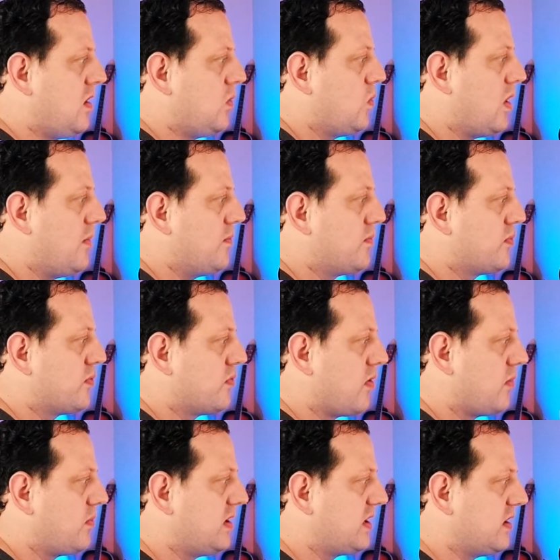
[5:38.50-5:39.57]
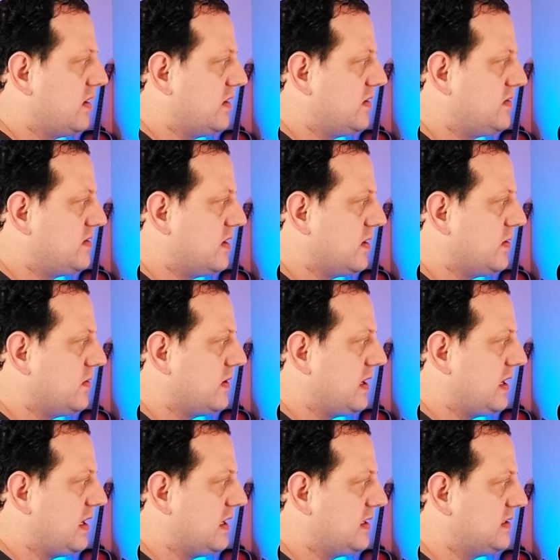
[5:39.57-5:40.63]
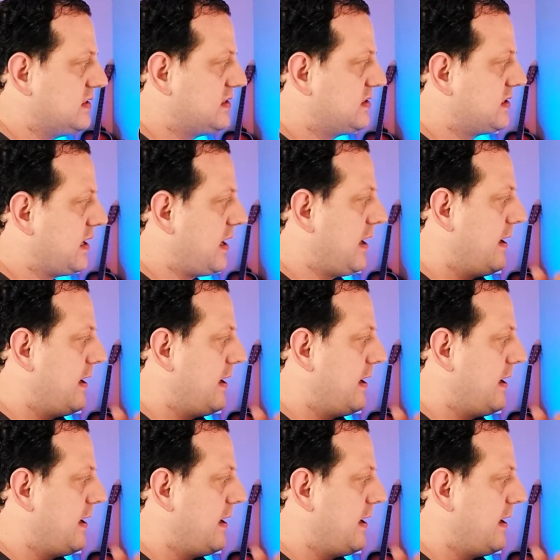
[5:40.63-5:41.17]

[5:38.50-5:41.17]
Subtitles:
What I'm probably going to do is